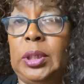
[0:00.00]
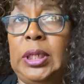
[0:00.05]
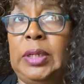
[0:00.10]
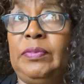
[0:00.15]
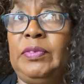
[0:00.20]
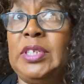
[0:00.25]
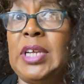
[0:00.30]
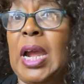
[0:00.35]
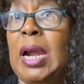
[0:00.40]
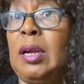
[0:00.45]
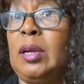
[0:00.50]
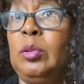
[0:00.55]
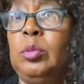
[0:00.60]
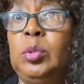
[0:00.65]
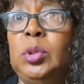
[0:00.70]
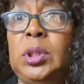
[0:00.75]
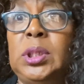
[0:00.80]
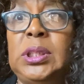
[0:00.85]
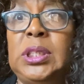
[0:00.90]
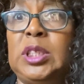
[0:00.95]
If Tiger
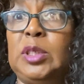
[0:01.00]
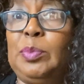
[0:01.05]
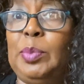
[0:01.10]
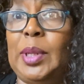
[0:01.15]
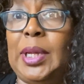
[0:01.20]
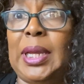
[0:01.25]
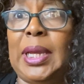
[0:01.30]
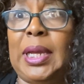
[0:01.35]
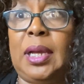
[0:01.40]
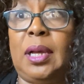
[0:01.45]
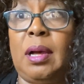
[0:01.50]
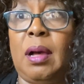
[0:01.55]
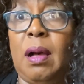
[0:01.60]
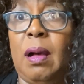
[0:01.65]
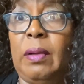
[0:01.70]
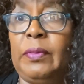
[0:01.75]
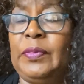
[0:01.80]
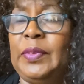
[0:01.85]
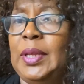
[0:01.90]
Woods is playing golf,